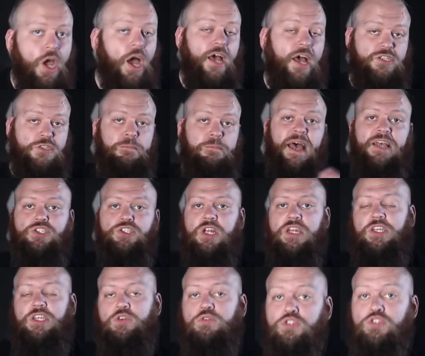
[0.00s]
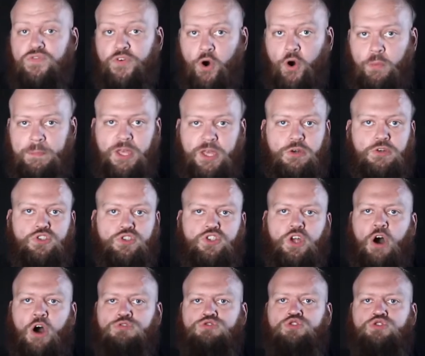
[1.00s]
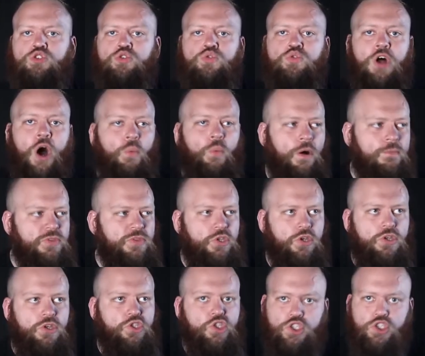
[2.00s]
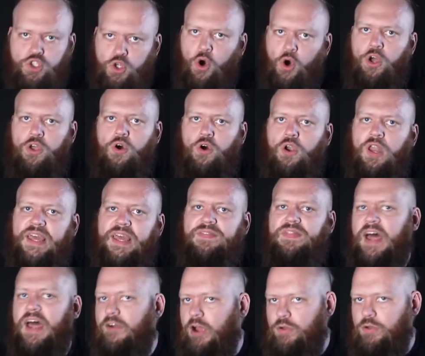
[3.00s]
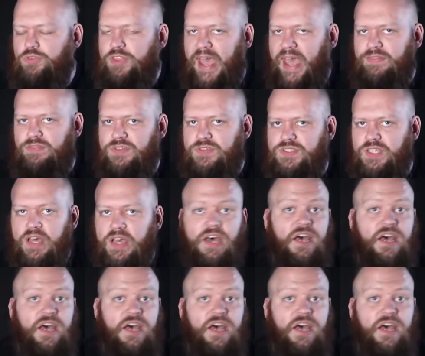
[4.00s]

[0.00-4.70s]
Especially useful because dogs do not want to soil in their own dens.